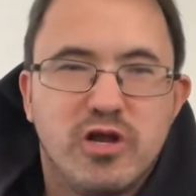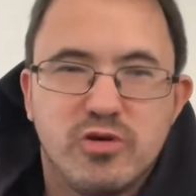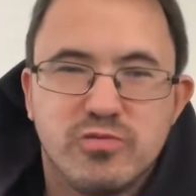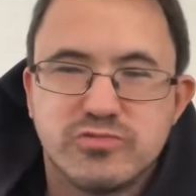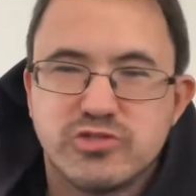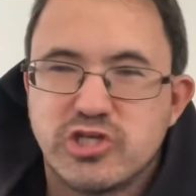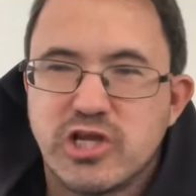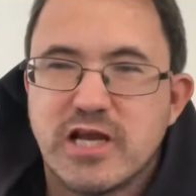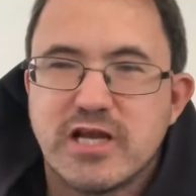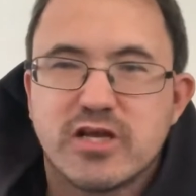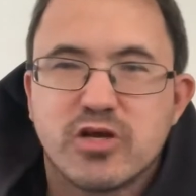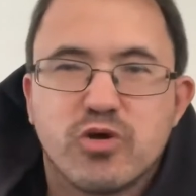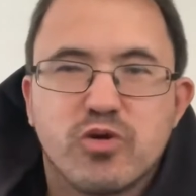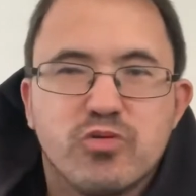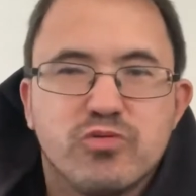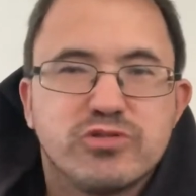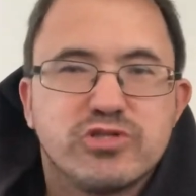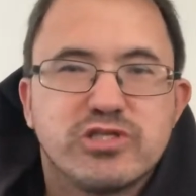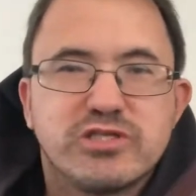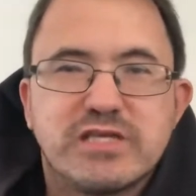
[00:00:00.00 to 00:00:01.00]
chick
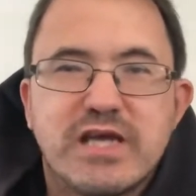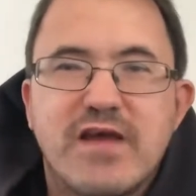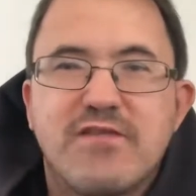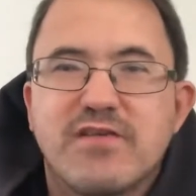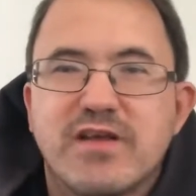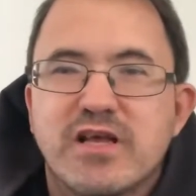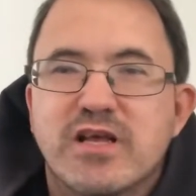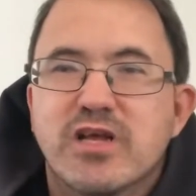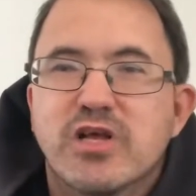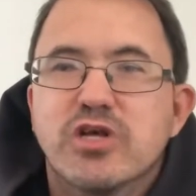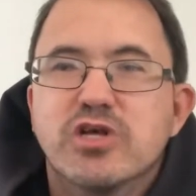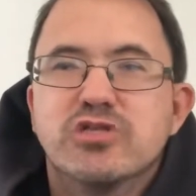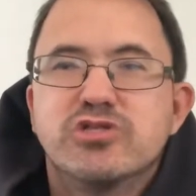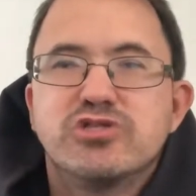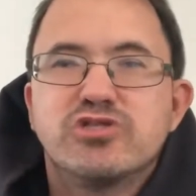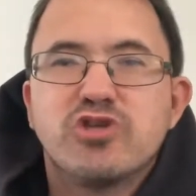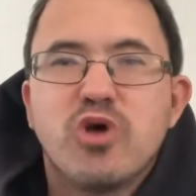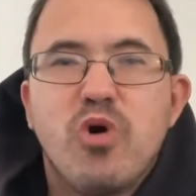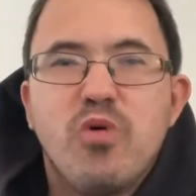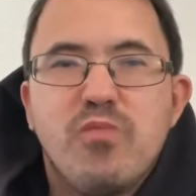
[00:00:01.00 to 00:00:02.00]
who's just having
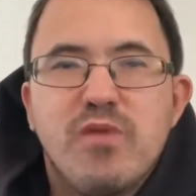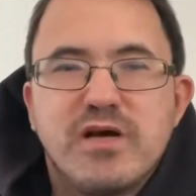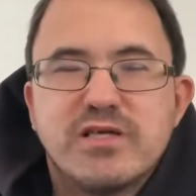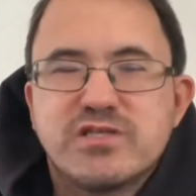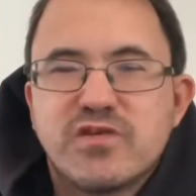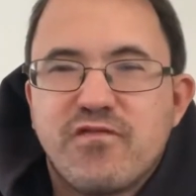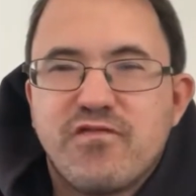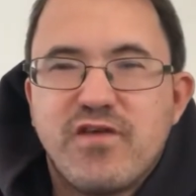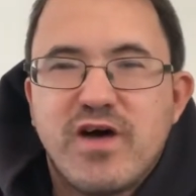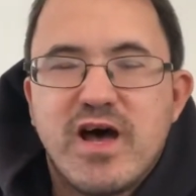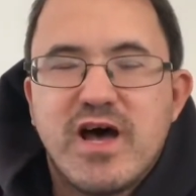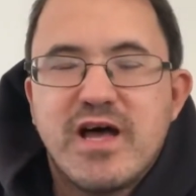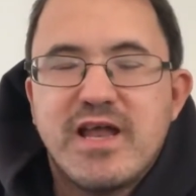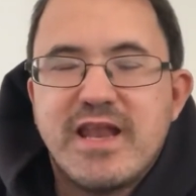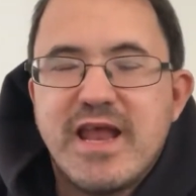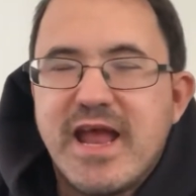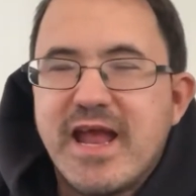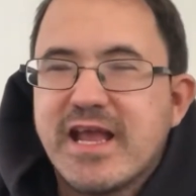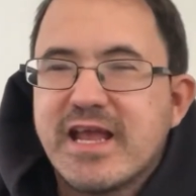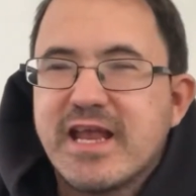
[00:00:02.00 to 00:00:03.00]
so much fun,
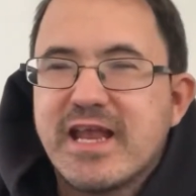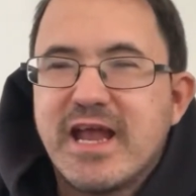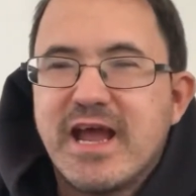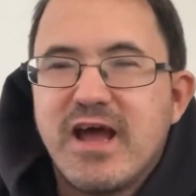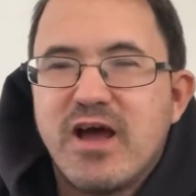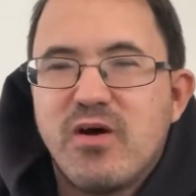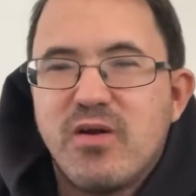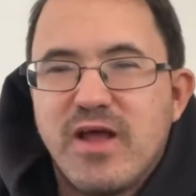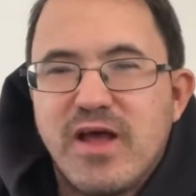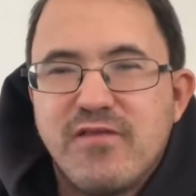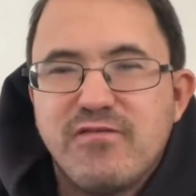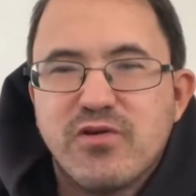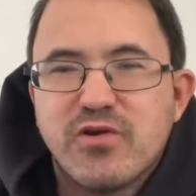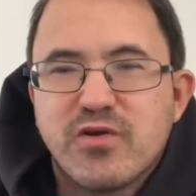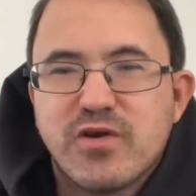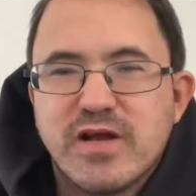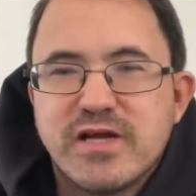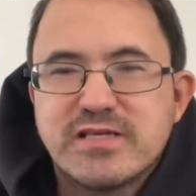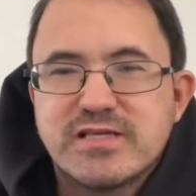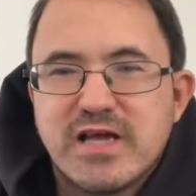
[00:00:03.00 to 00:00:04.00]
hanging out, having a
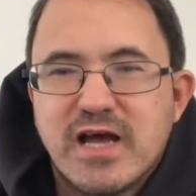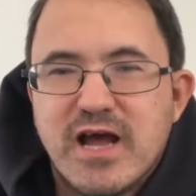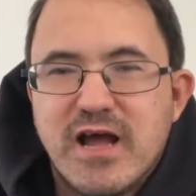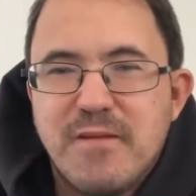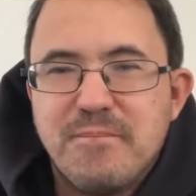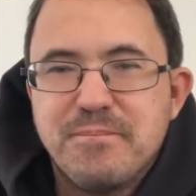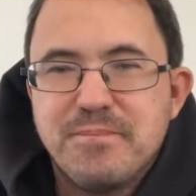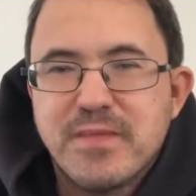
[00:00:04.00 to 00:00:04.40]
great time,